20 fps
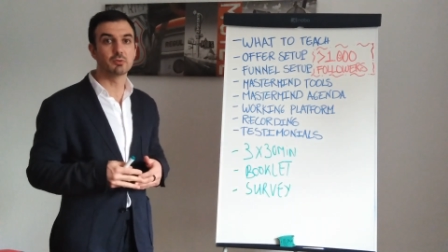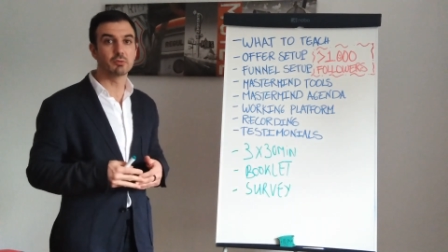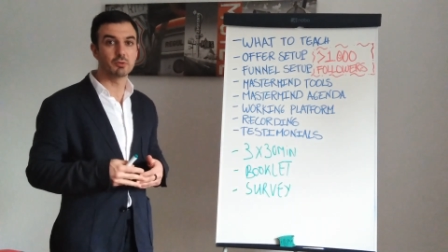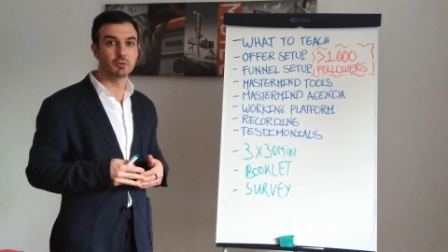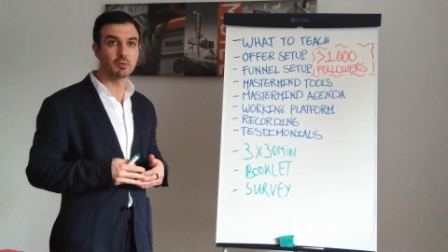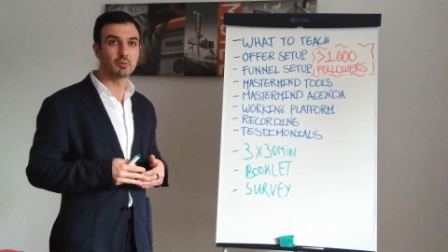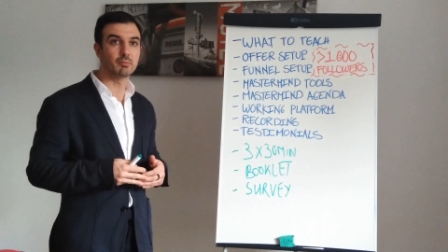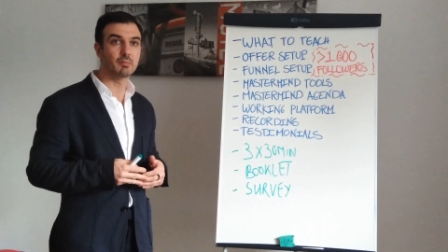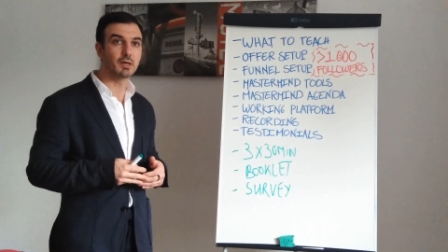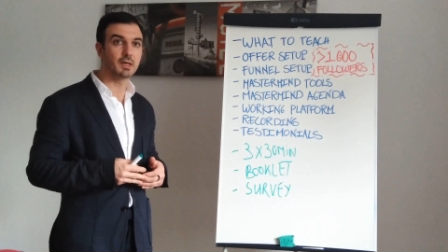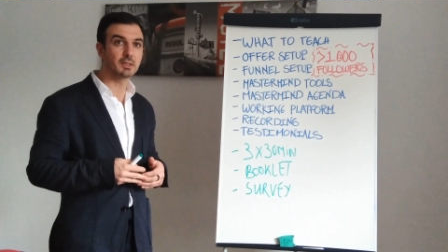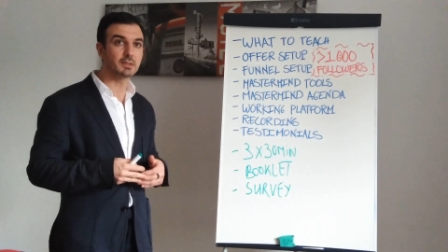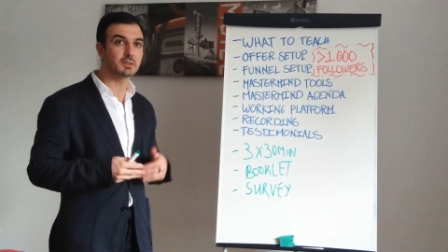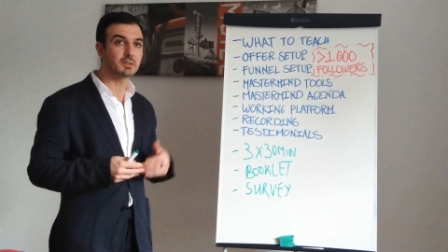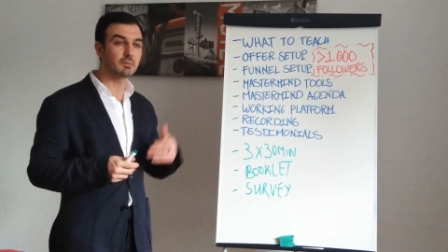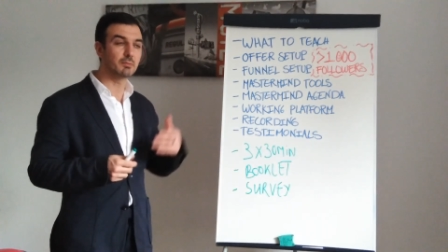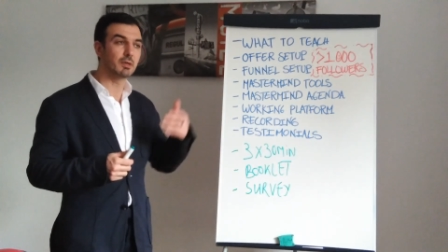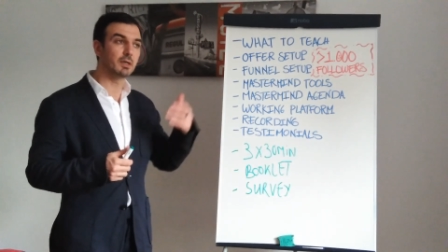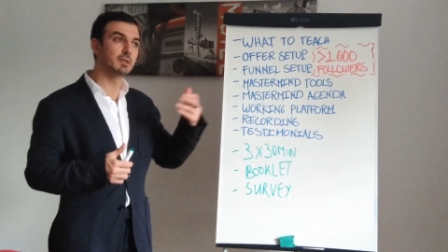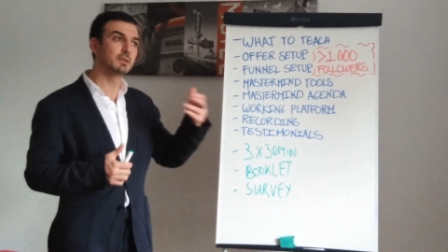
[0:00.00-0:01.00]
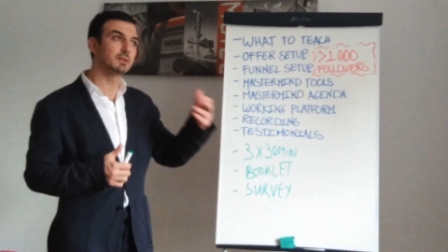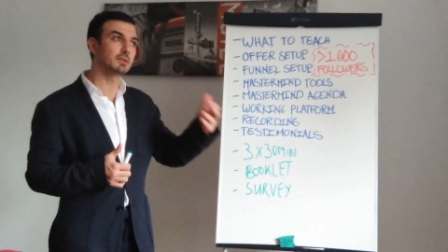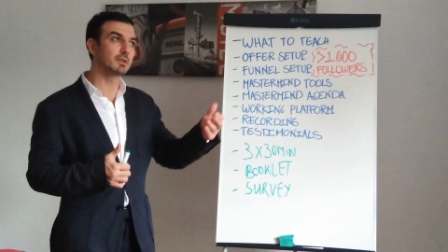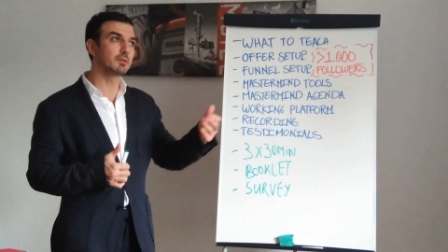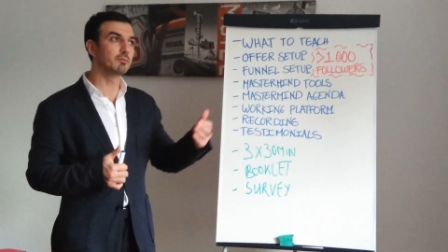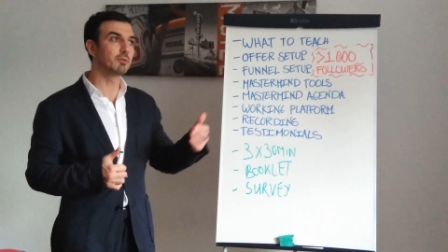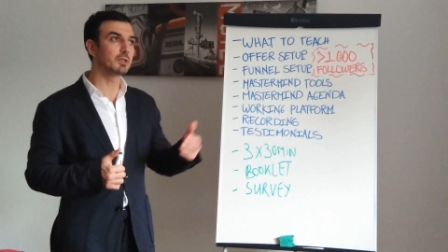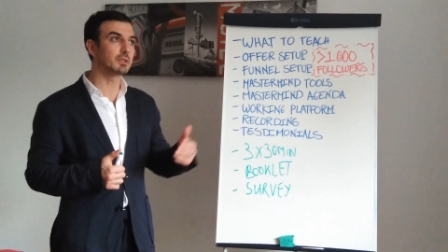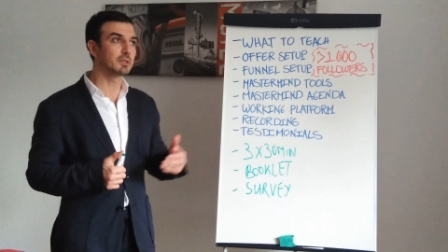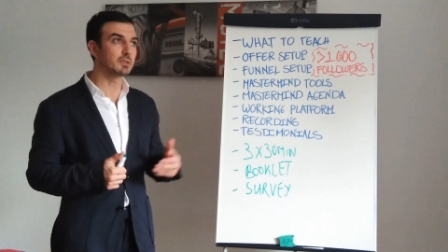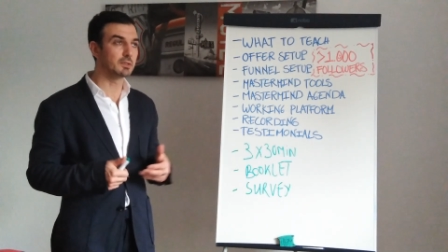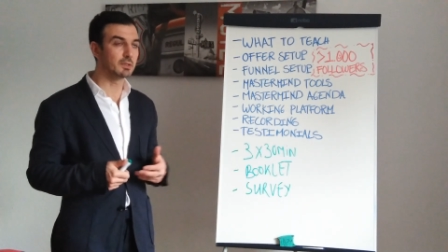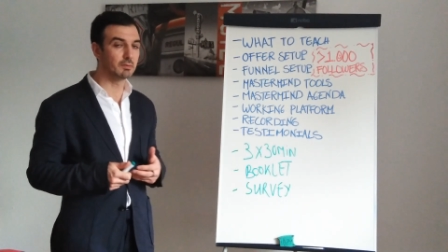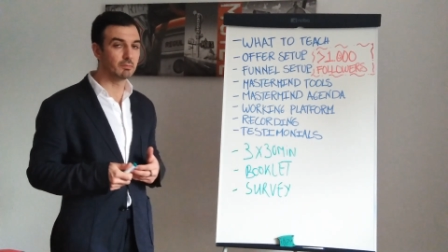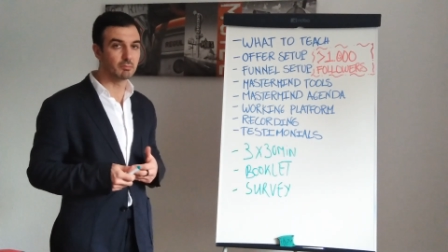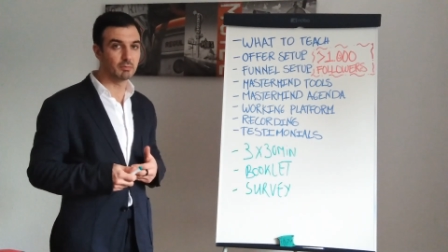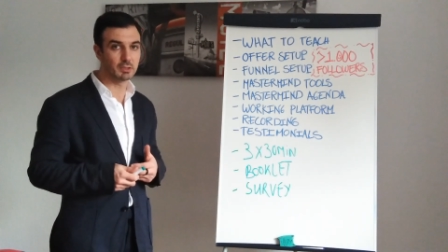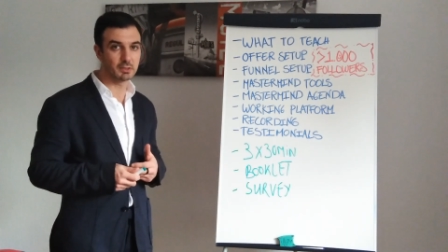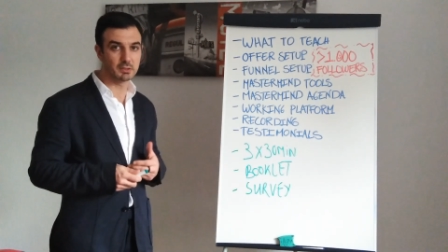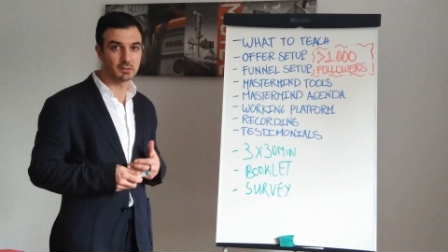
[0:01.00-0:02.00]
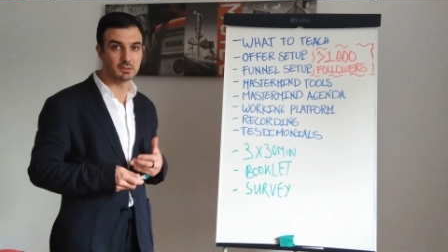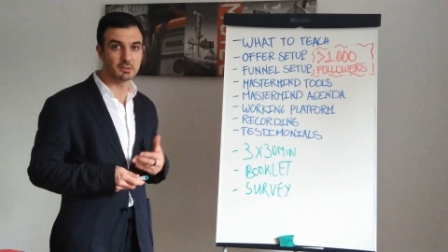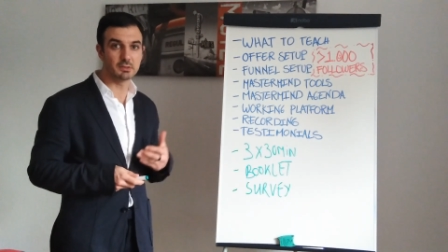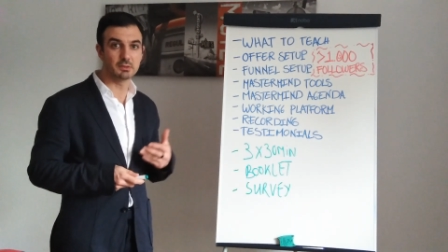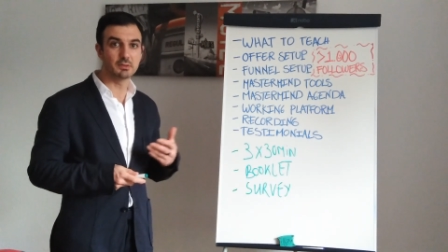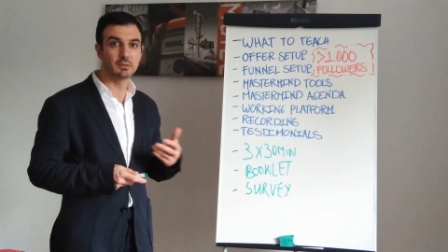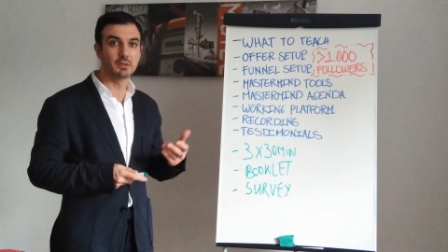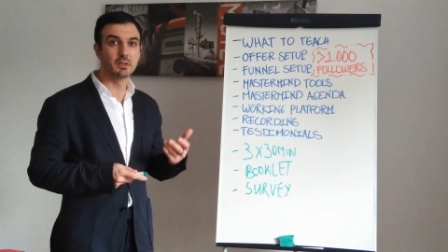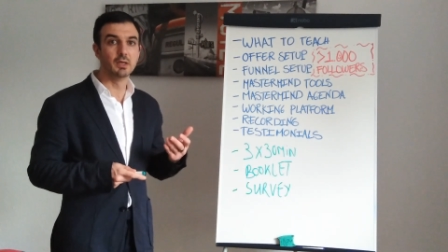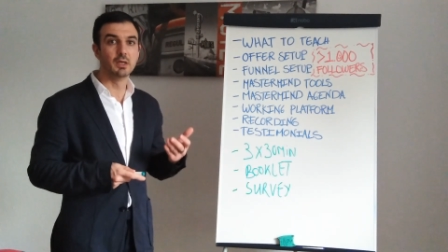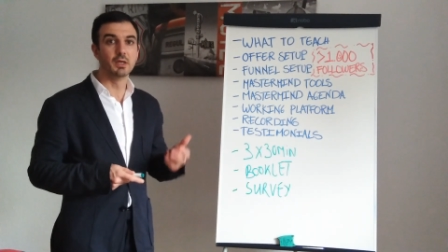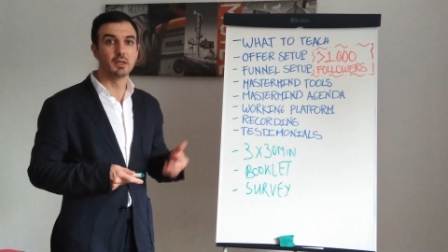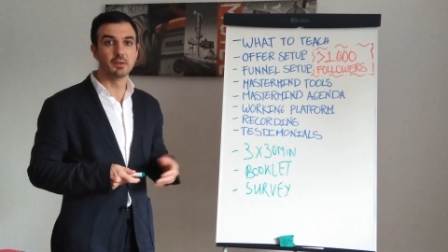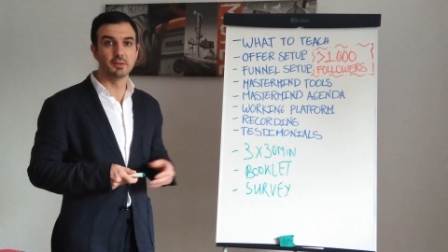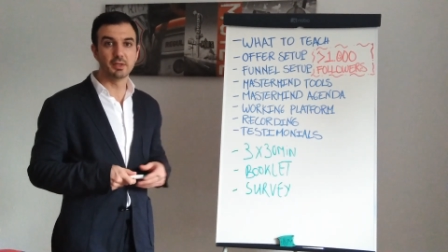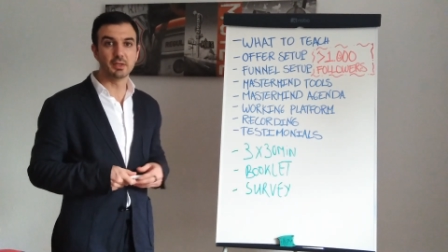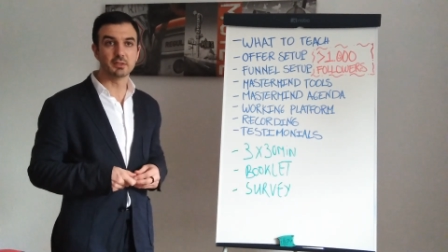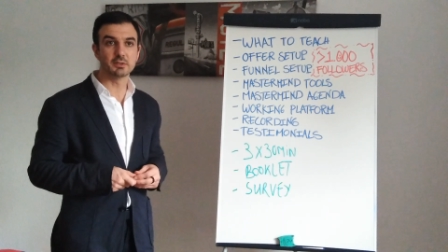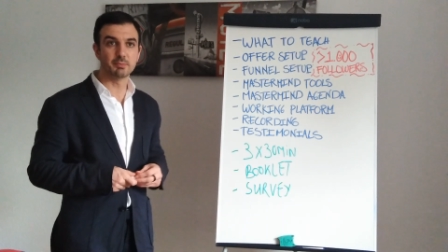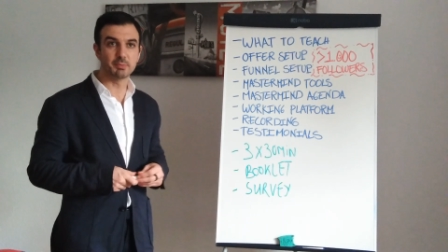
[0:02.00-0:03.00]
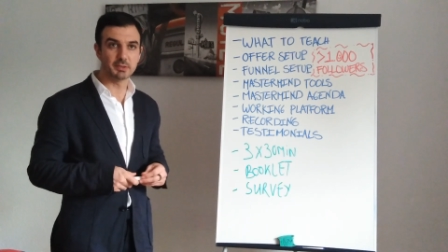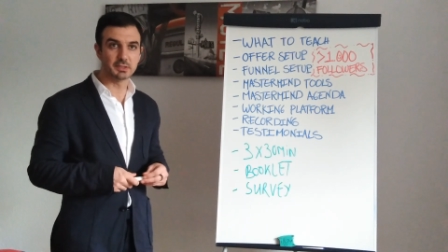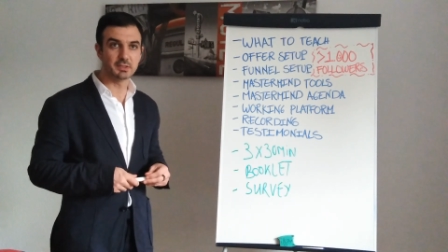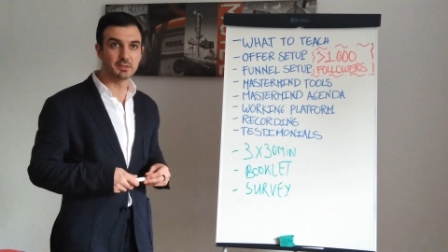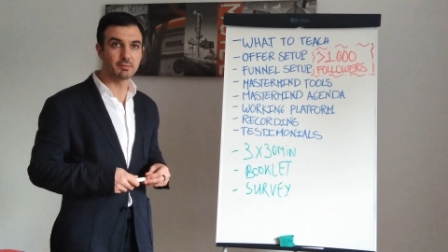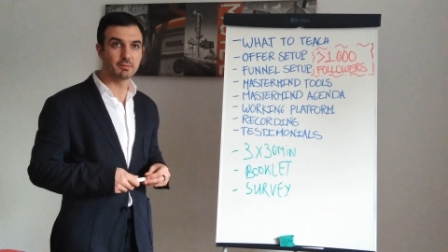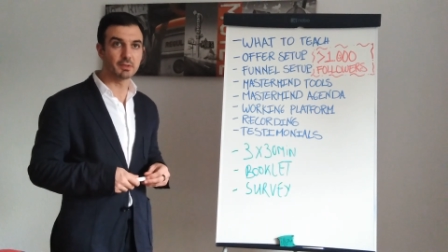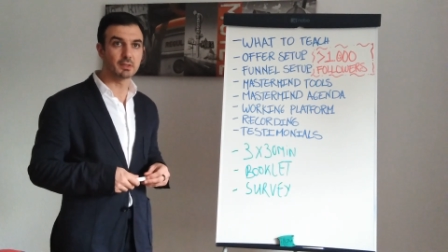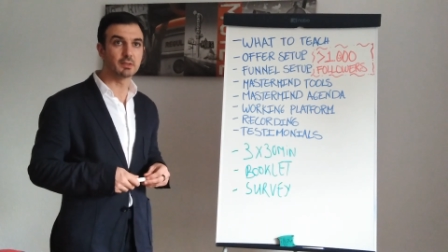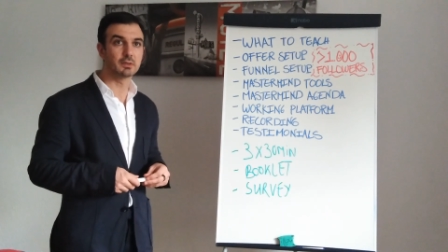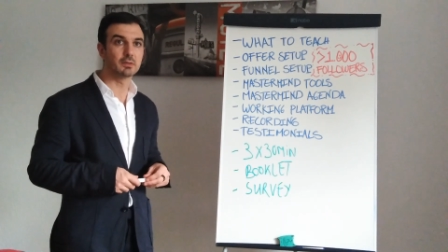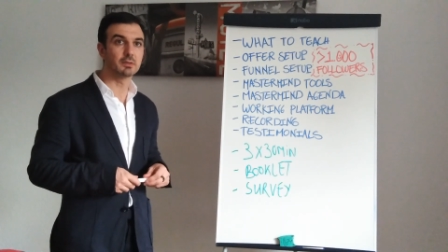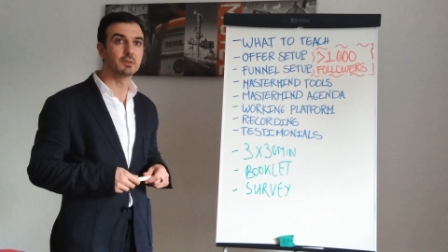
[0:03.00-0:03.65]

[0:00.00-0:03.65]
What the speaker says: to your mastermind and what is their specific